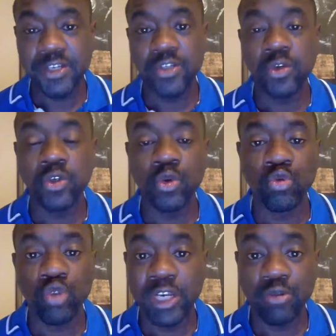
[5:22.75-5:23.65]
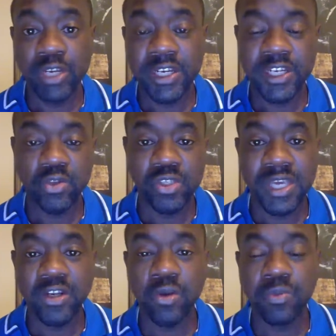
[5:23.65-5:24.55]
so you really need to
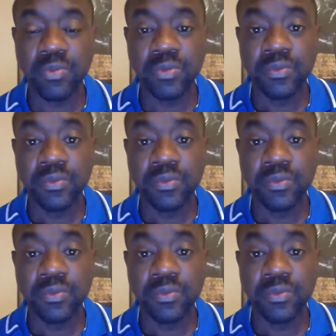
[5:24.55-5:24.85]
sign up